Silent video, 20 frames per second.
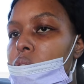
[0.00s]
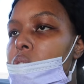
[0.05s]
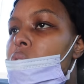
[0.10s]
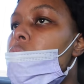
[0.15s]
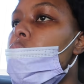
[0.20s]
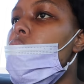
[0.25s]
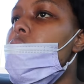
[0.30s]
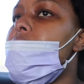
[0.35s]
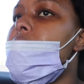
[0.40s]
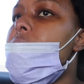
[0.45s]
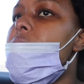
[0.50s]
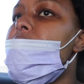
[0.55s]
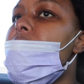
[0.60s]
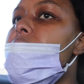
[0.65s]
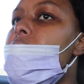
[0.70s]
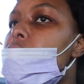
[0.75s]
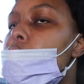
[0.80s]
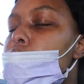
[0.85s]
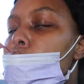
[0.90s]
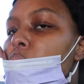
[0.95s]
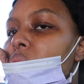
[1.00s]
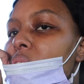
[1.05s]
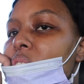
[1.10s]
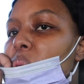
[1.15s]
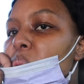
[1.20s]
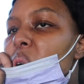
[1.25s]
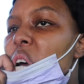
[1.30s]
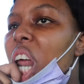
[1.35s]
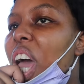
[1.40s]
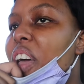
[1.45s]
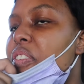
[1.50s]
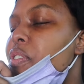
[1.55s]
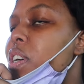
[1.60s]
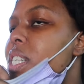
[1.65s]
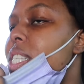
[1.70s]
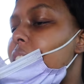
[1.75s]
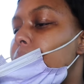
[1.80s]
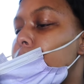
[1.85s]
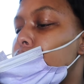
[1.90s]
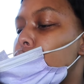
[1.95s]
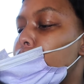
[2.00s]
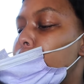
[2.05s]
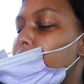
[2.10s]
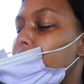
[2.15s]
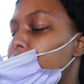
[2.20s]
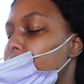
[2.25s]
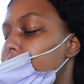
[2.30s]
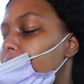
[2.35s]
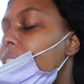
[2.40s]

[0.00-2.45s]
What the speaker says: Because even this morning when I first came to Bedford,